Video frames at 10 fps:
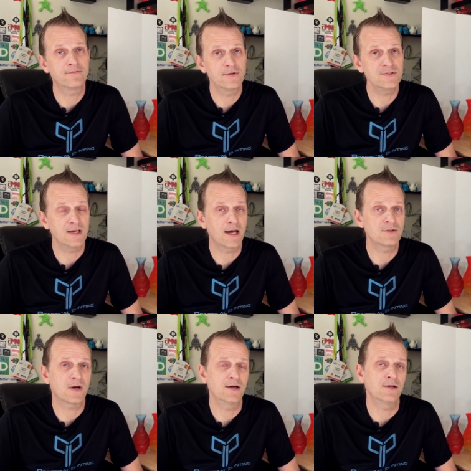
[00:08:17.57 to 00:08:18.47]
The first thing I
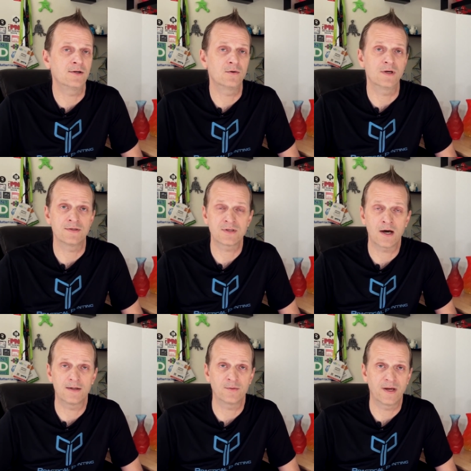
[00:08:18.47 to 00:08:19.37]
tried to do is
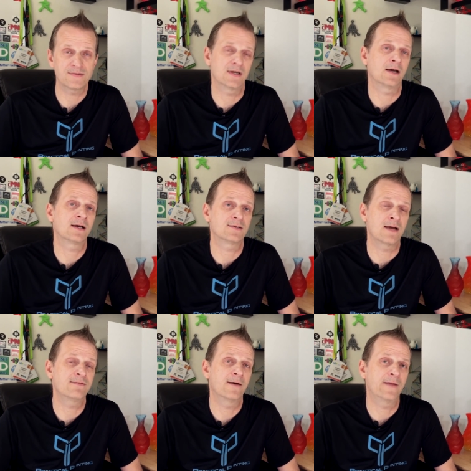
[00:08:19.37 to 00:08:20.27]
color mixing, because
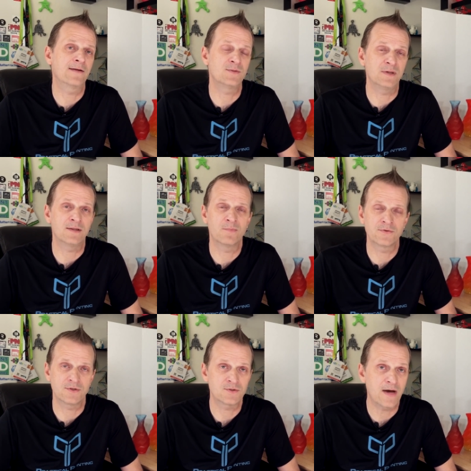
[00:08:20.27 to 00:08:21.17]
I found that to be the
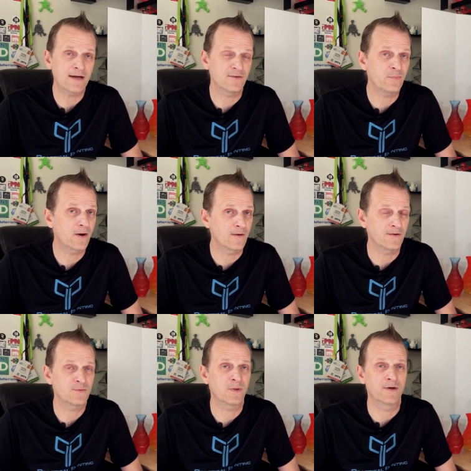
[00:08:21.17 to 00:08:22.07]
most attractive part of
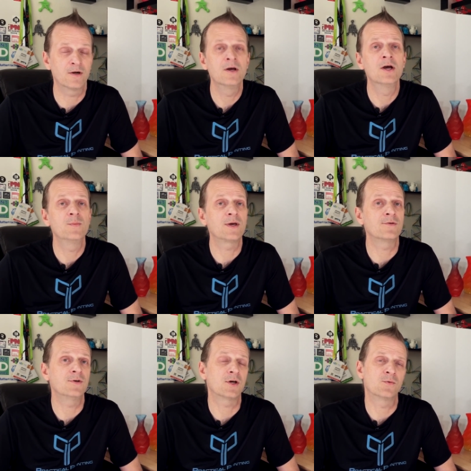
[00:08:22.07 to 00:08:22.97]
this printer
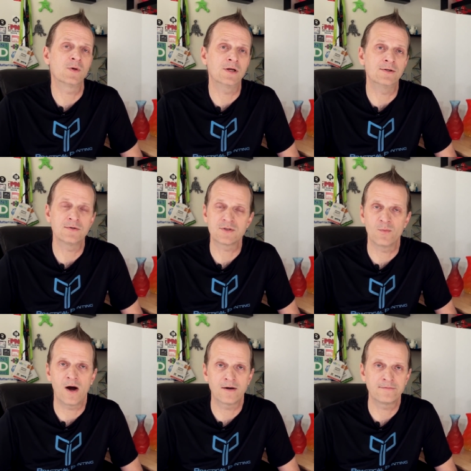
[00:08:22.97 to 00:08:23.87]
because you can really do
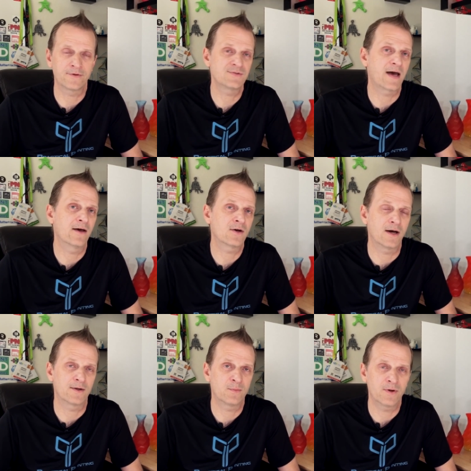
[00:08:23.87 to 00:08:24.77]
some artful style
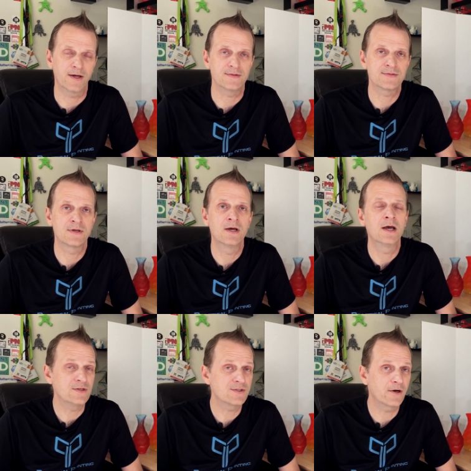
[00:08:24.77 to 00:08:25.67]
color prints.
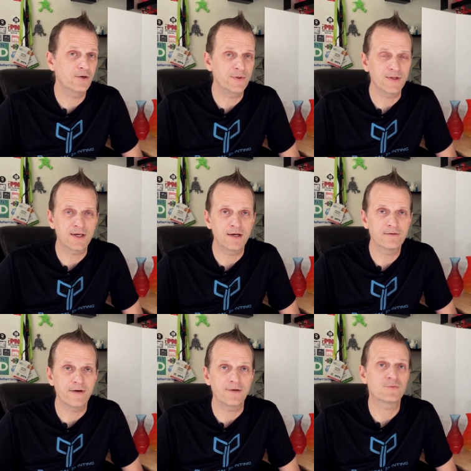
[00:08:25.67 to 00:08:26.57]
So I started with the
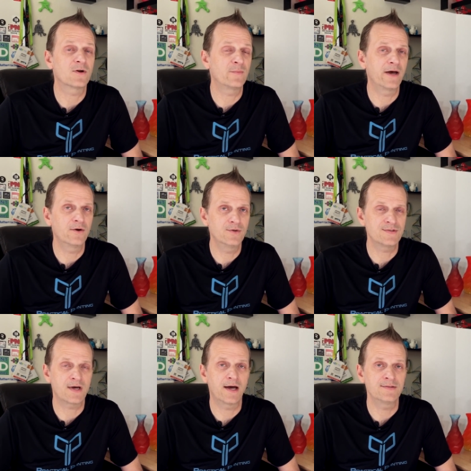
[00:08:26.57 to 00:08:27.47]
gear vase, one of my own
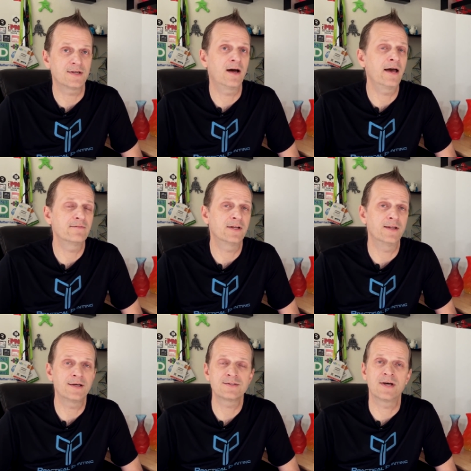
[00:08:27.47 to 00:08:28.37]
designs, and I'll have the
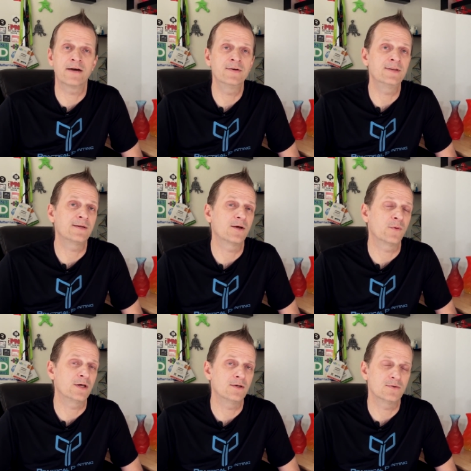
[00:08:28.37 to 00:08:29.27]
links to everything that
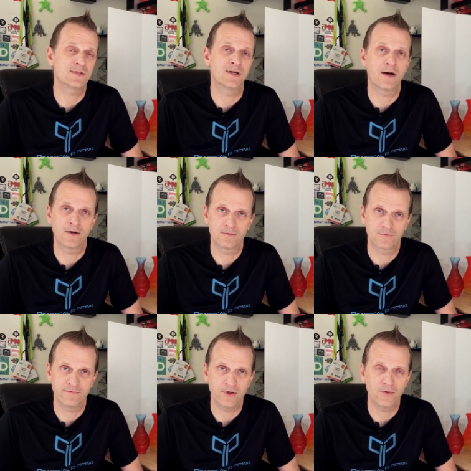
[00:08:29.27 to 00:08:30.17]
we used in our
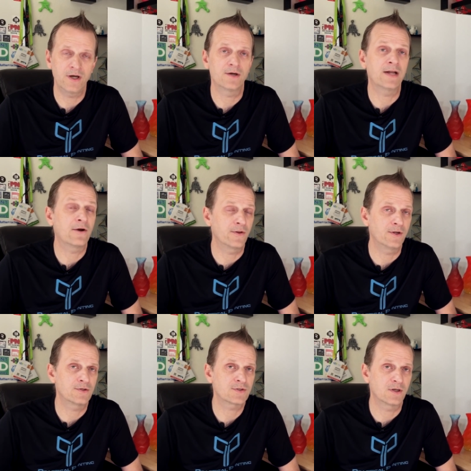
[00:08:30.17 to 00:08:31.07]
review here down in
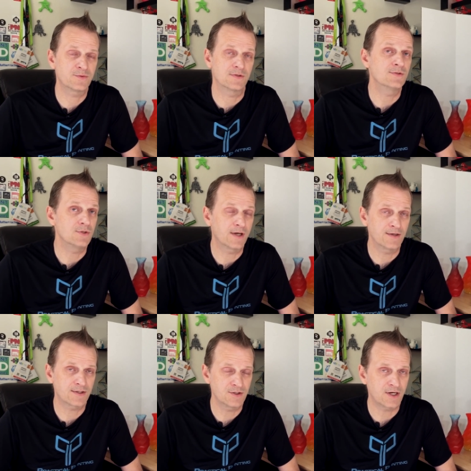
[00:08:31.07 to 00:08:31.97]
the description so you
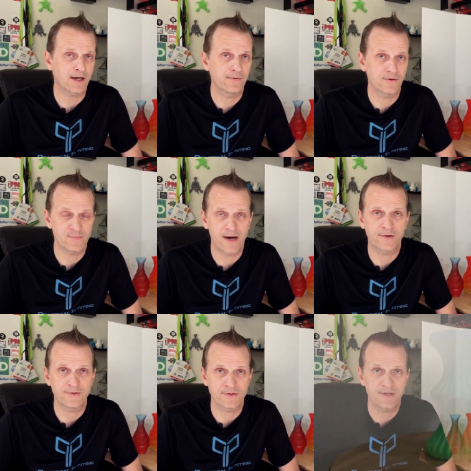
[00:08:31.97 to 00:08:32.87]
guys can check out those
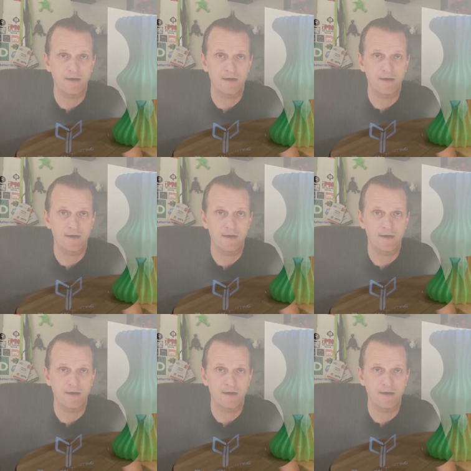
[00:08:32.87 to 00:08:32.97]
models